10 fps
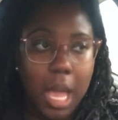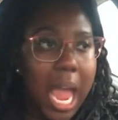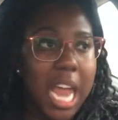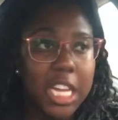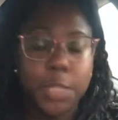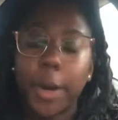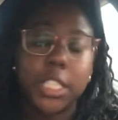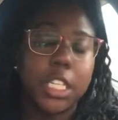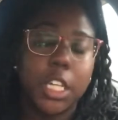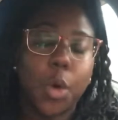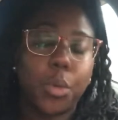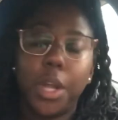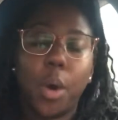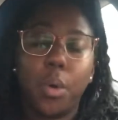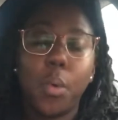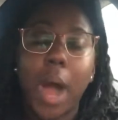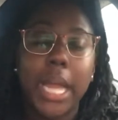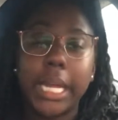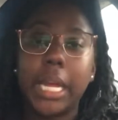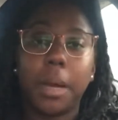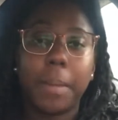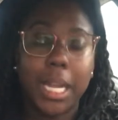And this person don't know who I am,